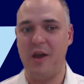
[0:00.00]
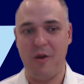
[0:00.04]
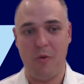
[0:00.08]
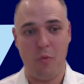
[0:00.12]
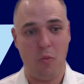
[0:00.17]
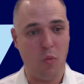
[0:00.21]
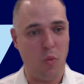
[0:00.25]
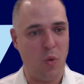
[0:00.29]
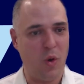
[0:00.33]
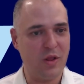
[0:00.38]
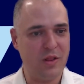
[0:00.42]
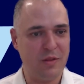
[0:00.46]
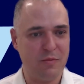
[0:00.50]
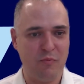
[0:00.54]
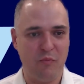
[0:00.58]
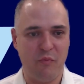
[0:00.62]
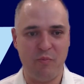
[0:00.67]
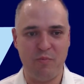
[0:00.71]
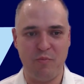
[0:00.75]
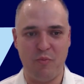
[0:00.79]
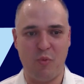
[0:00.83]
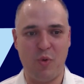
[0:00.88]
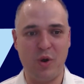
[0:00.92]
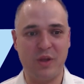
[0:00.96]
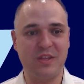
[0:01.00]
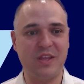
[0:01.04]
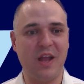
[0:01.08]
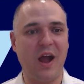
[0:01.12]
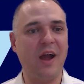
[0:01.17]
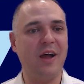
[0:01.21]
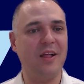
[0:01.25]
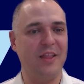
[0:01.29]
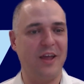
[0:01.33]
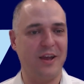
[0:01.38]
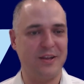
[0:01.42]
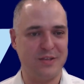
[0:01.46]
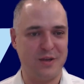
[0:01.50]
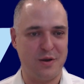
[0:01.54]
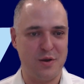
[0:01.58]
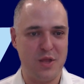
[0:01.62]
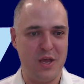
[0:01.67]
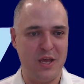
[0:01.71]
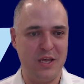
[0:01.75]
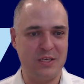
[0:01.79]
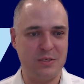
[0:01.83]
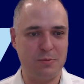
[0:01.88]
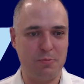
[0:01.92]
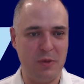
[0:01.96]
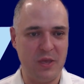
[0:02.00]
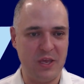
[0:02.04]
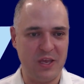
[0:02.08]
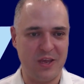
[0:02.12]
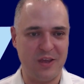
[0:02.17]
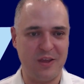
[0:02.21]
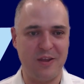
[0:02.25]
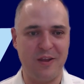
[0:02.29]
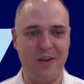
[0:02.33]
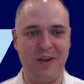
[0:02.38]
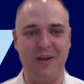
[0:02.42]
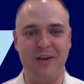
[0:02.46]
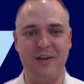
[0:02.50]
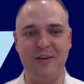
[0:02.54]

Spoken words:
What dialect are they speaking?